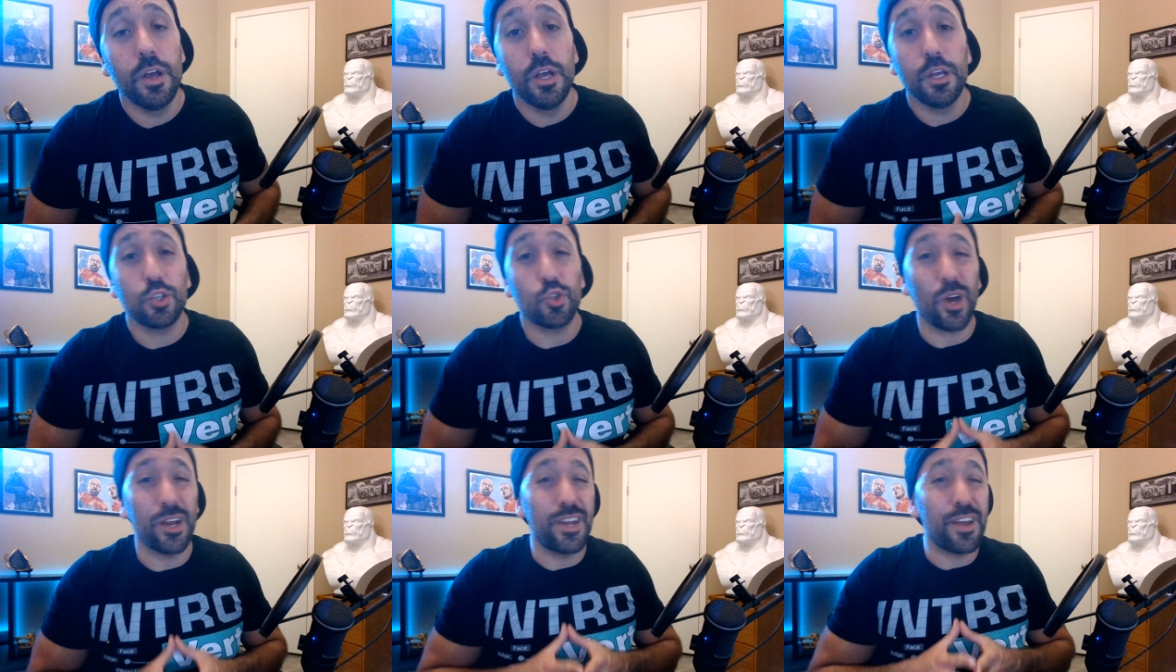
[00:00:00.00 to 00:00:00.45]

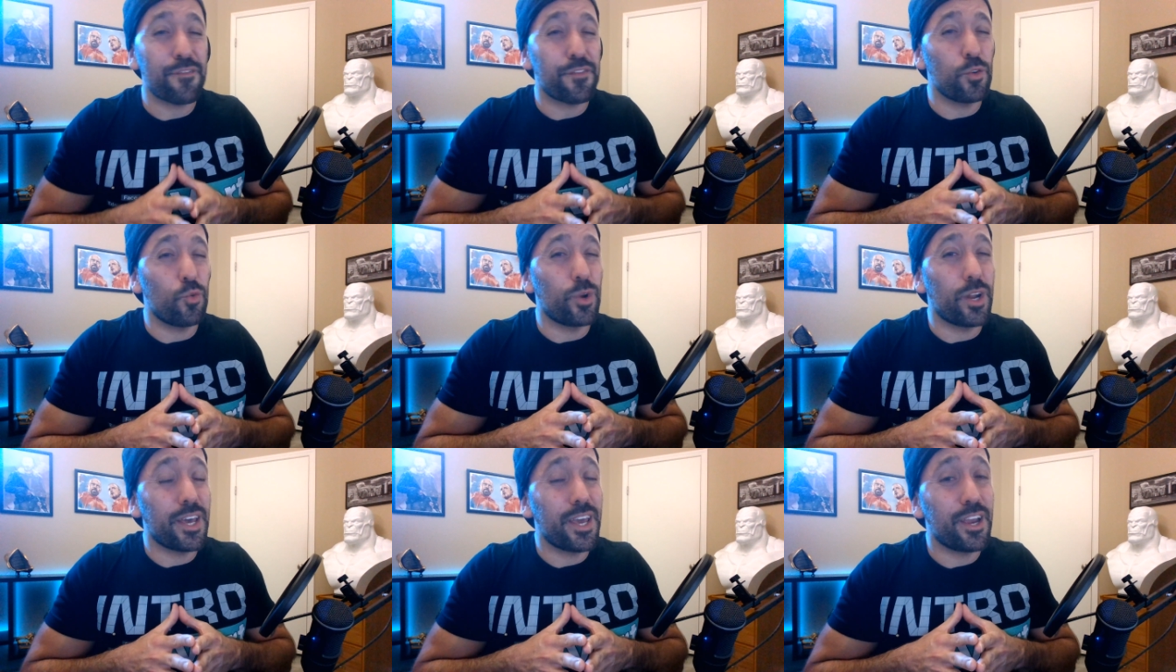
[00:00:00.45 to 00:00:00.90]
So, I
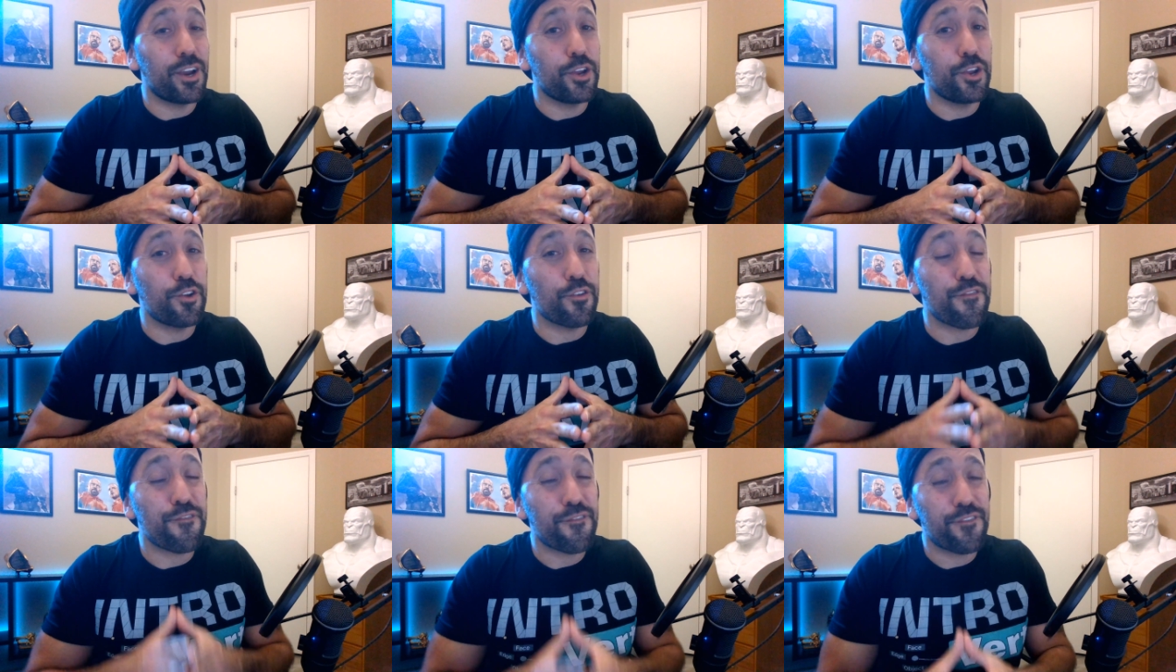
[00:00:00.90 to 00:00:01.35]
definitely want to hear
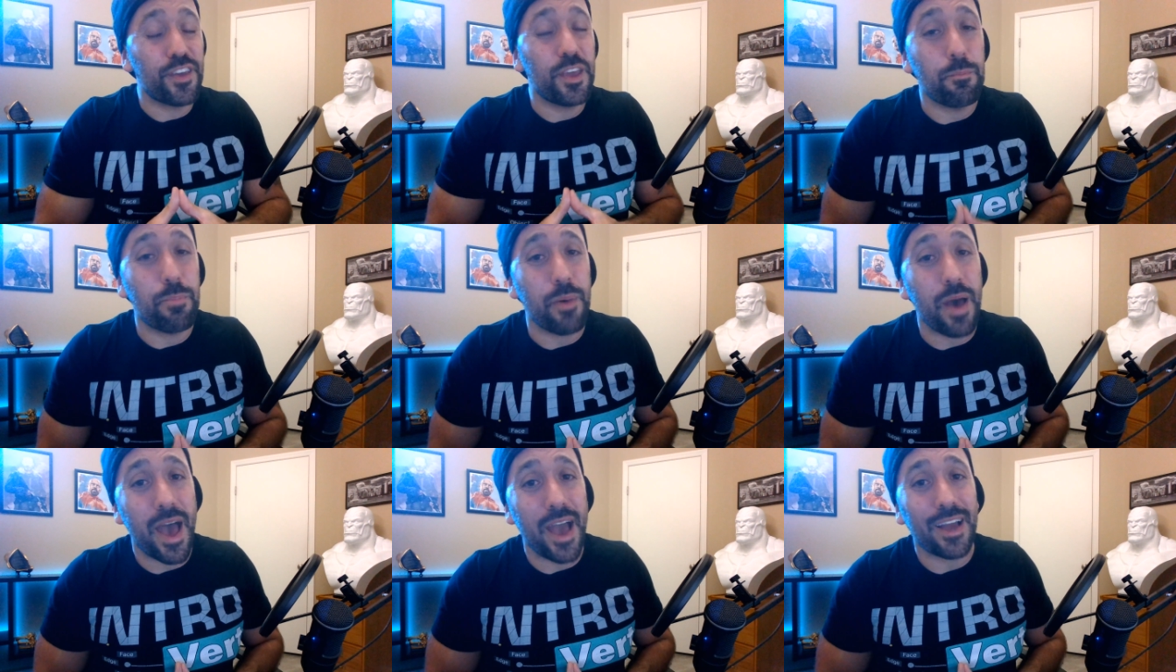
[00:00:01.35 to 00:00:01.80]
your
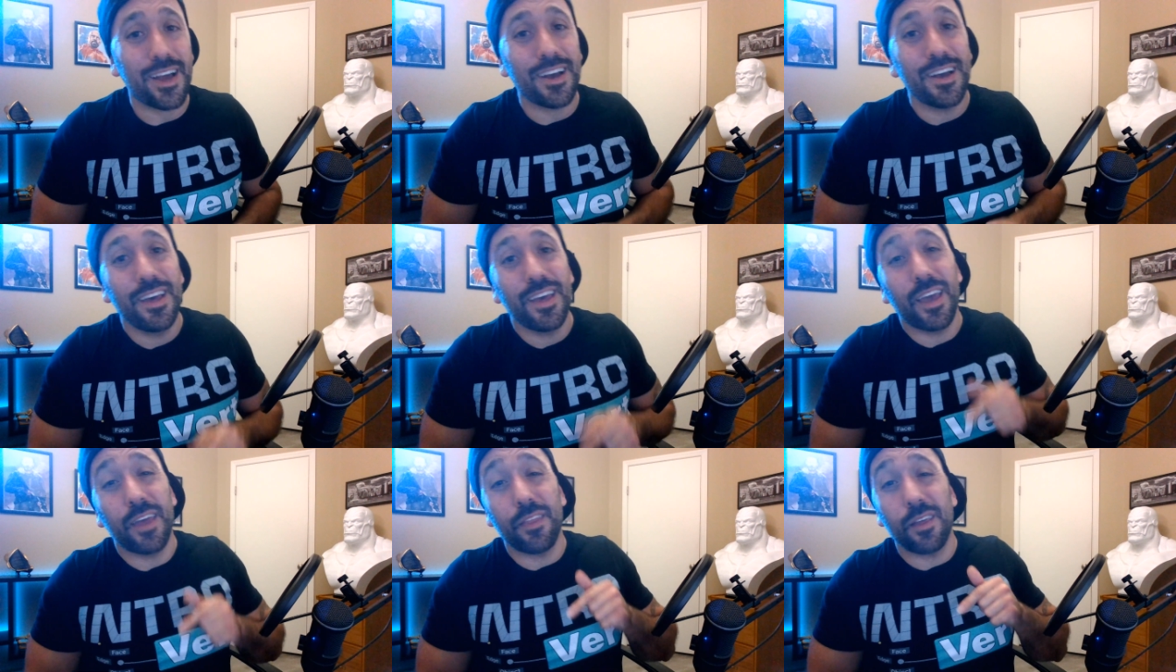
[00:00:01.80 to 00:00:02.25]
feedback
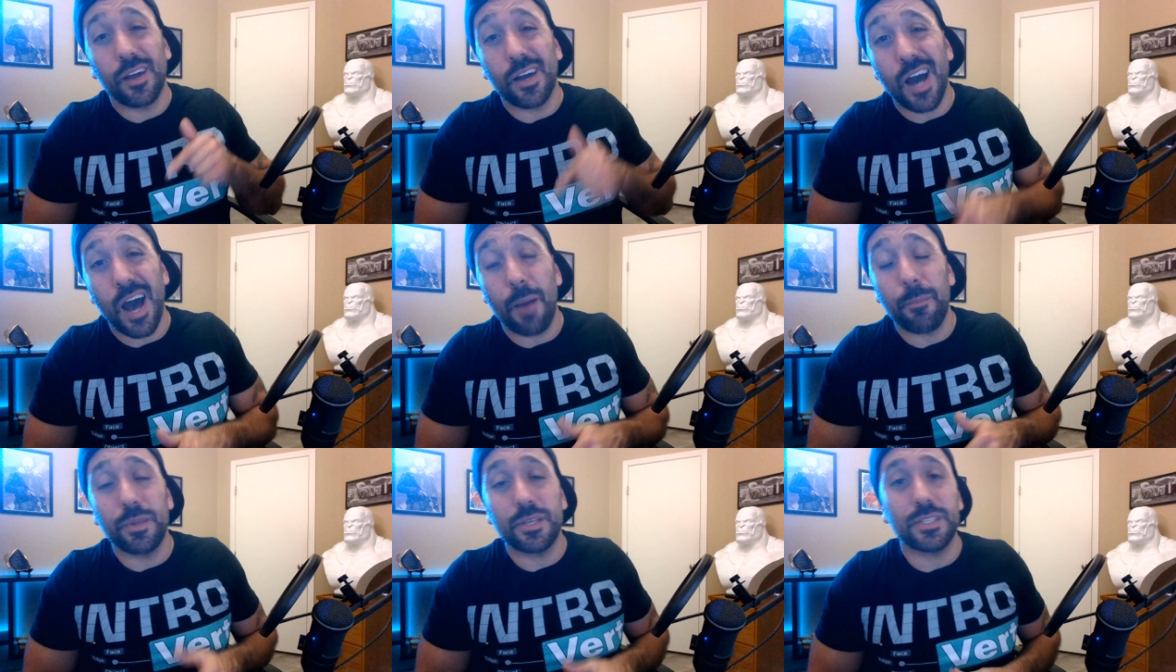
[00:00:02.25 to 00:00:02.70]
in the
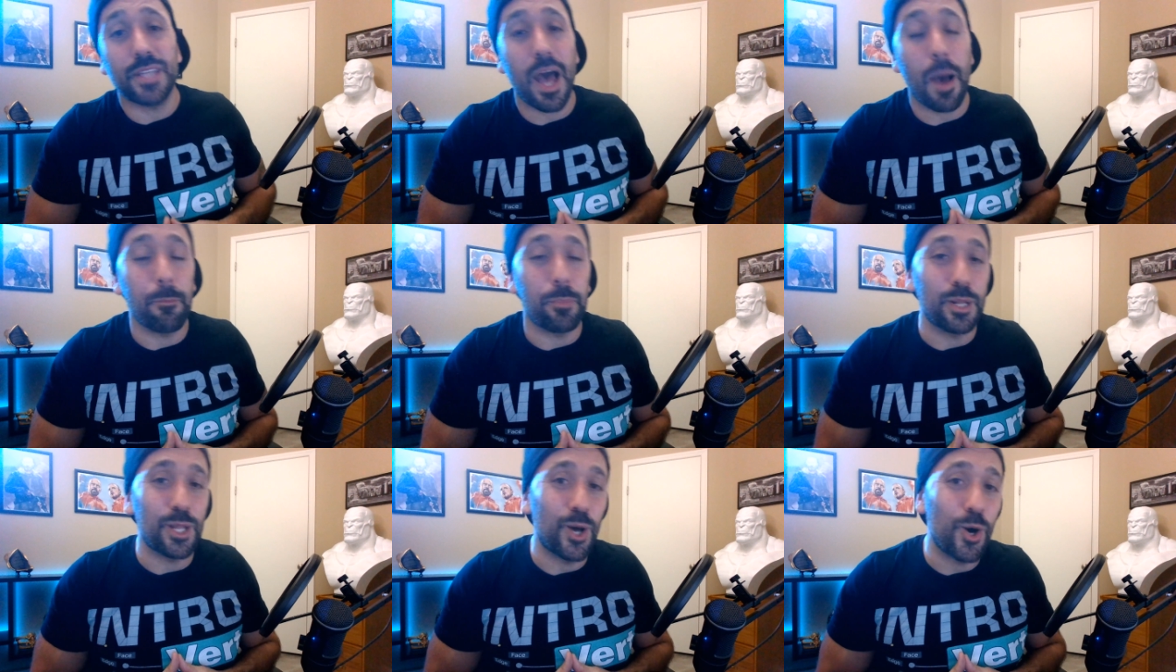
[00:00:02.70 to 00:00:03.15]
comments
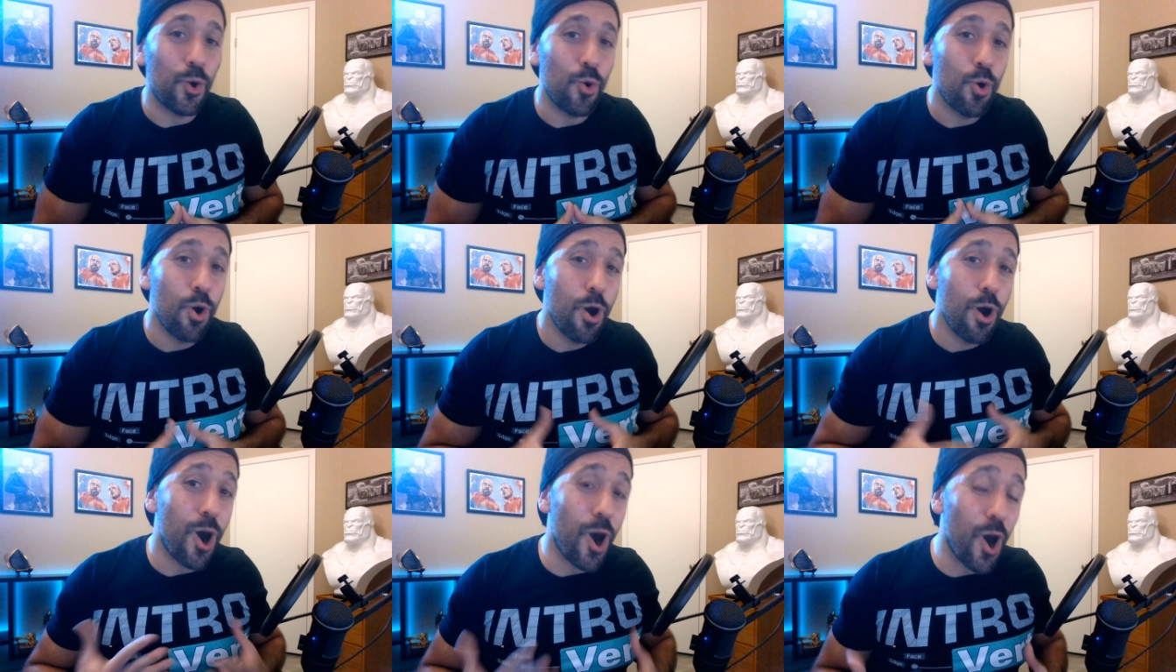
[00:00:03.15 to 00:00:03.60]
down
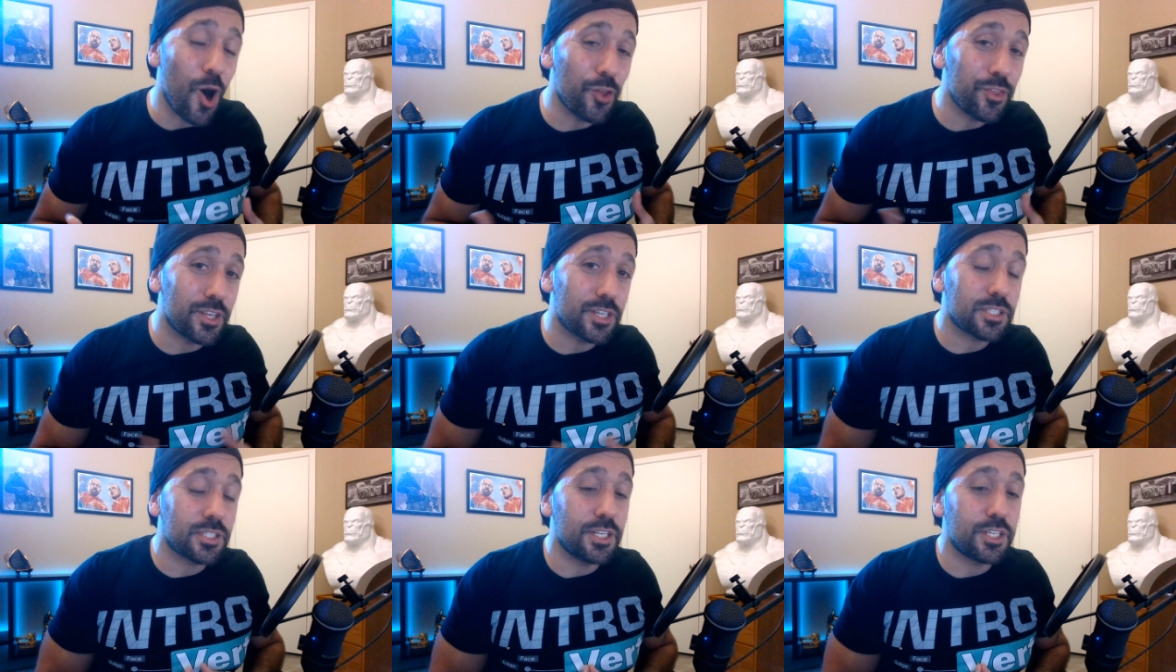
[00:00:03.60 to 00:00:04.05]
below on
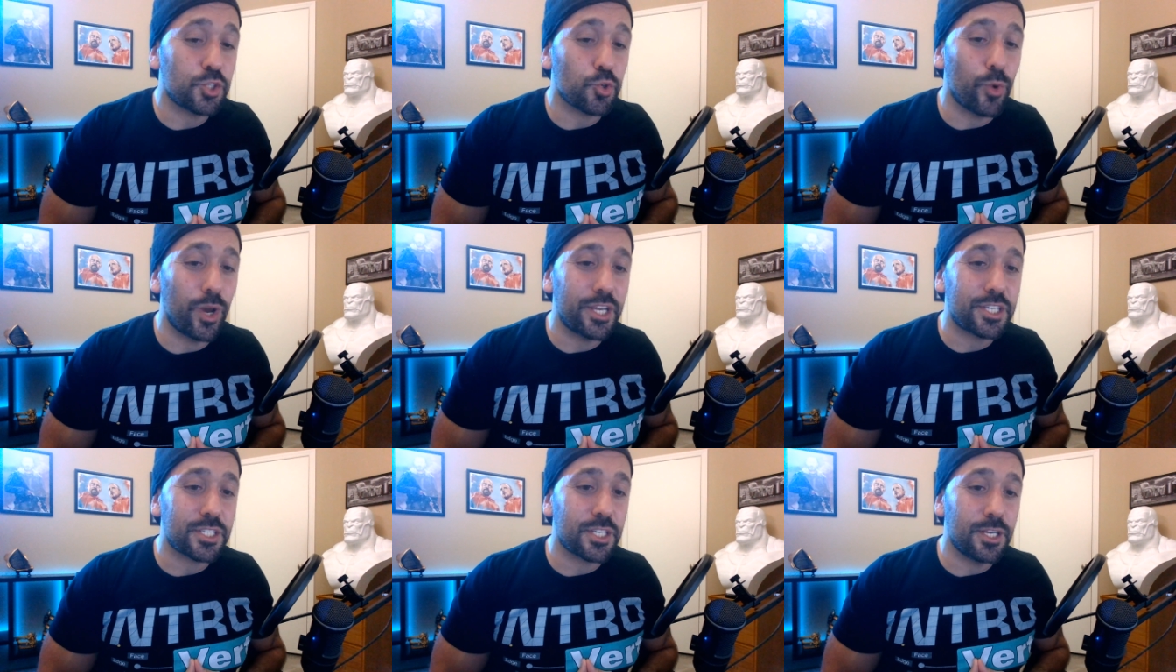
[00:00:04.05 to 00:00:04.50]
this
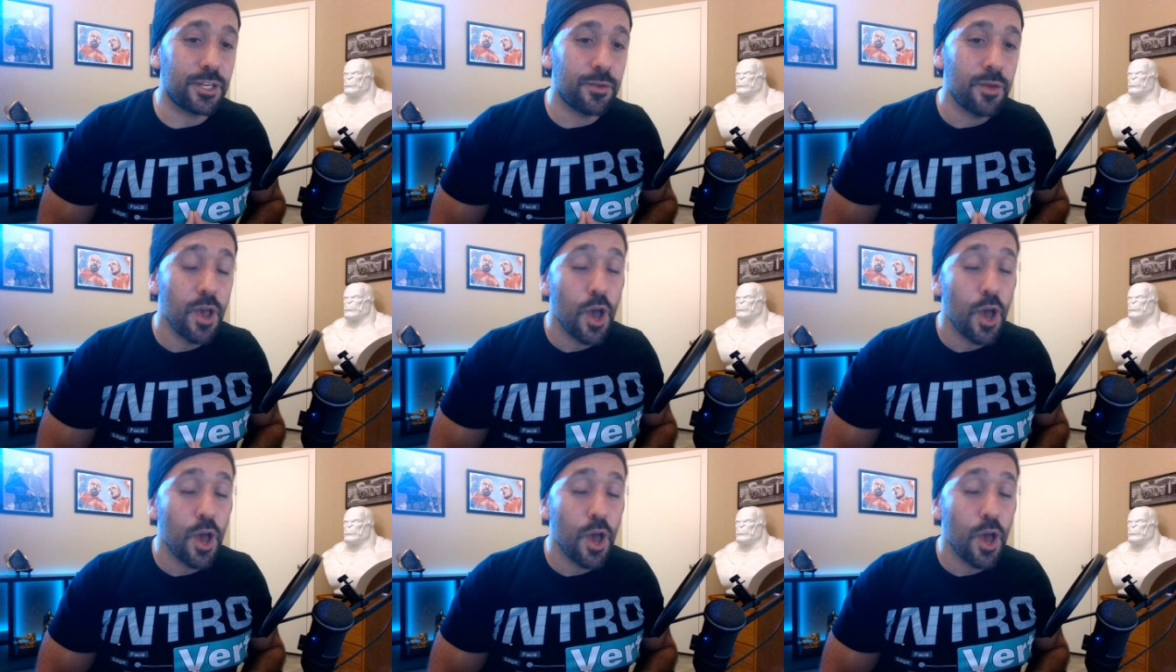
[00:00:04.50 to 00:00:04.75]
situation.